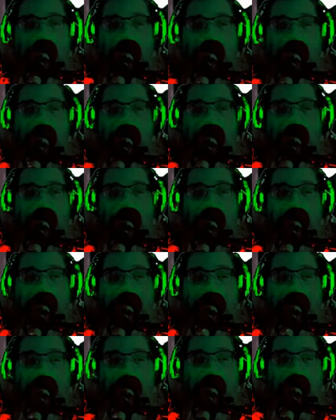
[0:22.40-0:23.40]
I'm a big
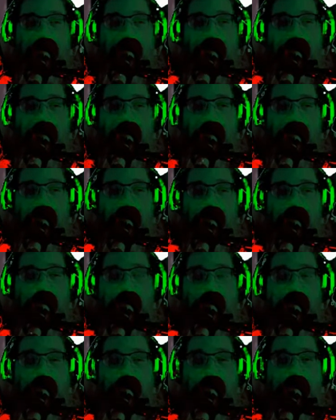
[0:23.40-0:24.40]
fan of MAGA cringe. By
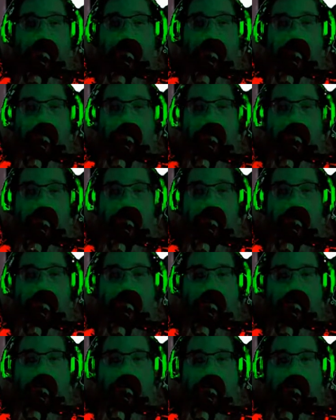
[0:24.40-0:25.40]
the way,
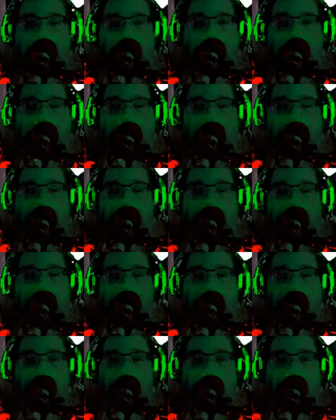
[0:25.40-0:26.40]
lady, I just tell you in advance,
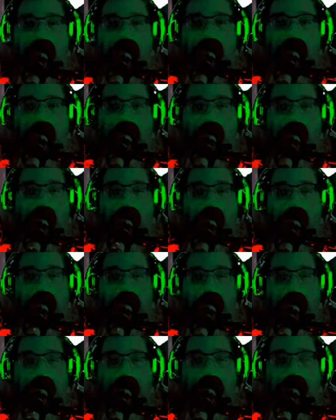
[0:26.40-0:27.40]
I may very well be
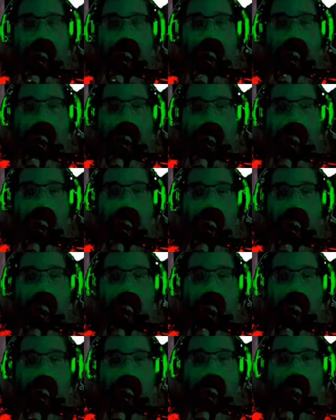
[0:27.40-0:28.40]
making fun of you.
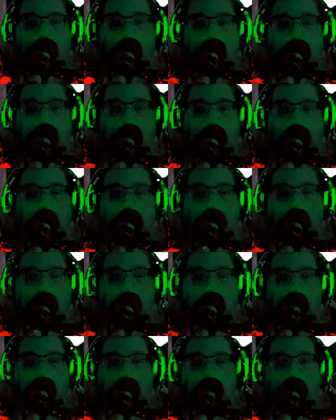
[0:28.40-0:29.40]
I might be,
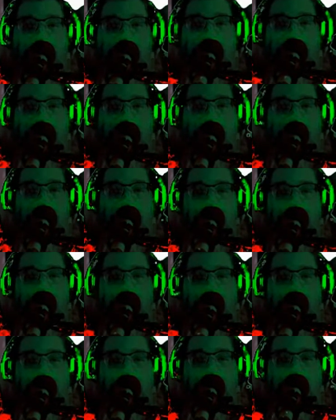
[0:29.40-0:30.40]
but
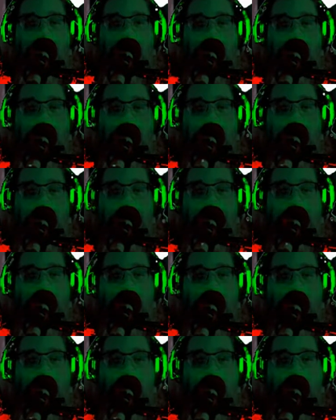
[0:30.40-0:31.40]
I don't mean
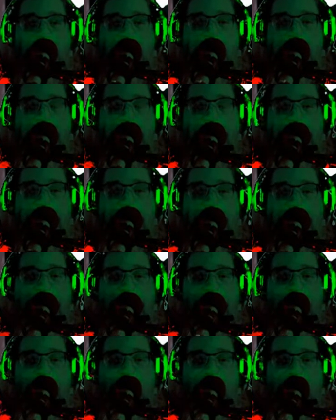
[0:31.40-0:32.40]
you any
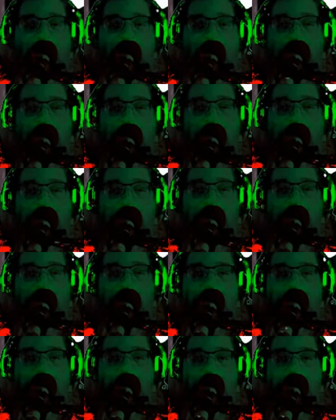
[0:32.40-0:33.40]
ill will.
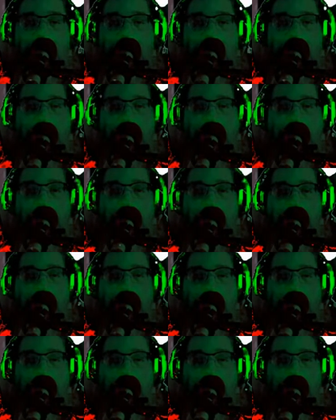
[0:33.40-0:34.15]
So anyway,